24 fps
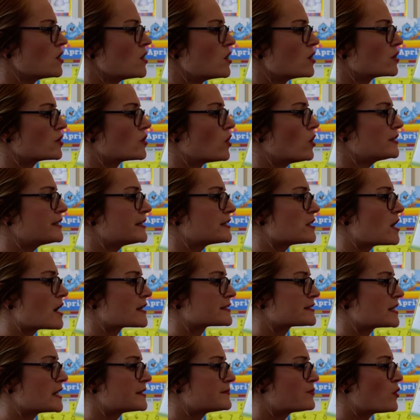
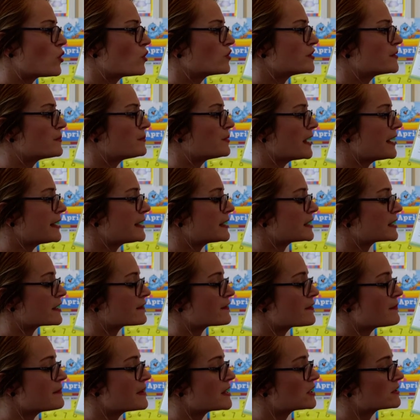Goldilocks had pulled the blanket of
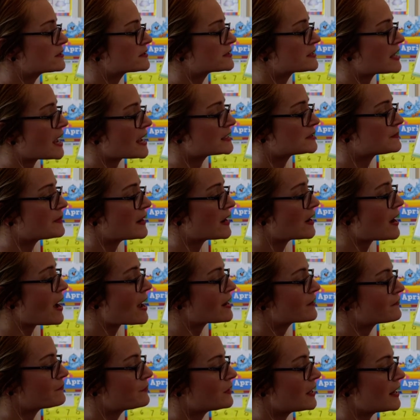the middle-sized bear
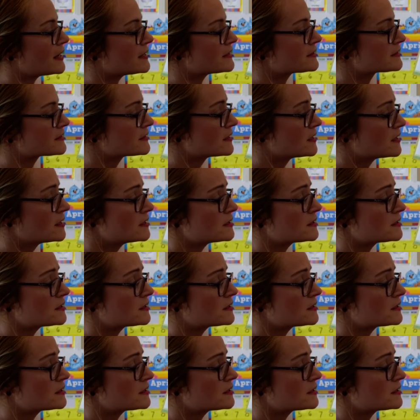out of place.